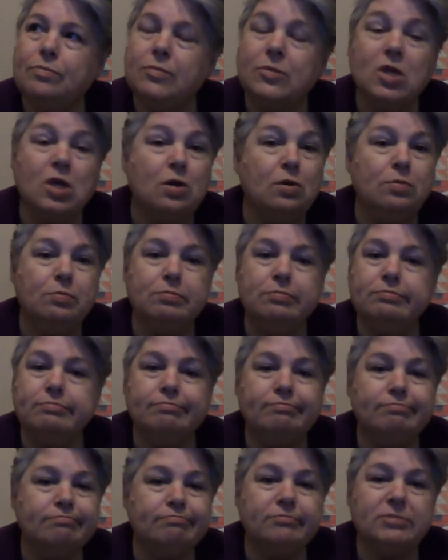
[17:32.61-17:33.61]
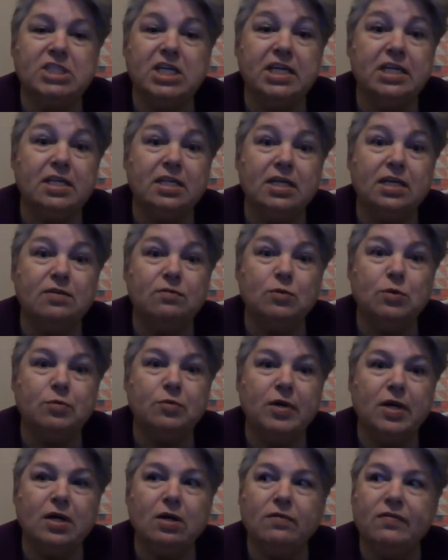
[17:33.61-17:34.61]
Nope, can't think of one
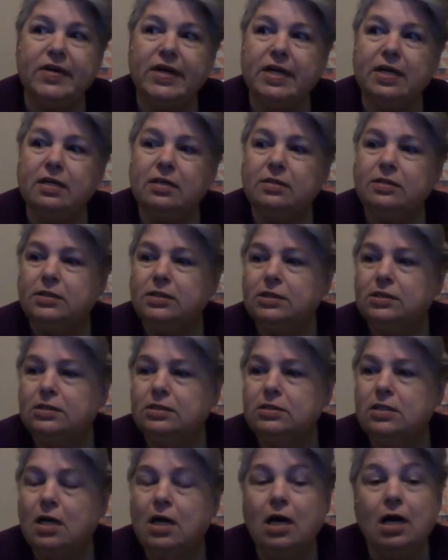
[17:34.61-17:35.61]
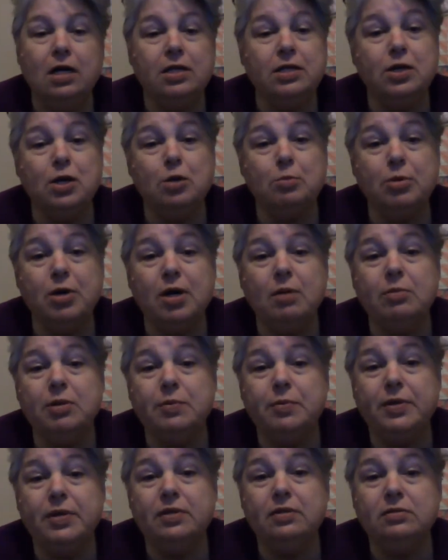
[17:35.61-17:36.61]
right offhand. Although I probably
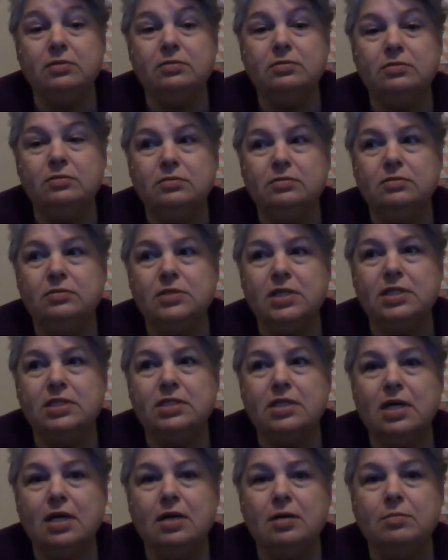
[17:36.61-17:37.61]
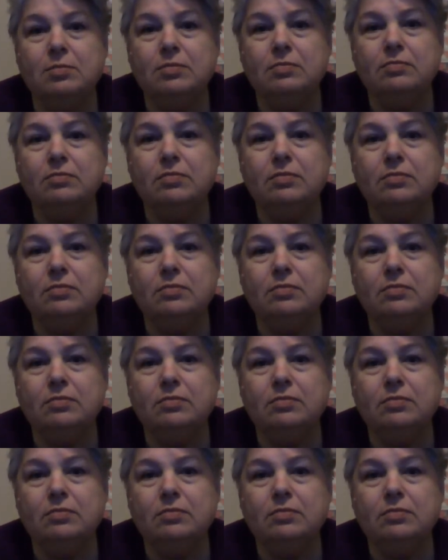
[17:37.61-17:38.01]
will next time.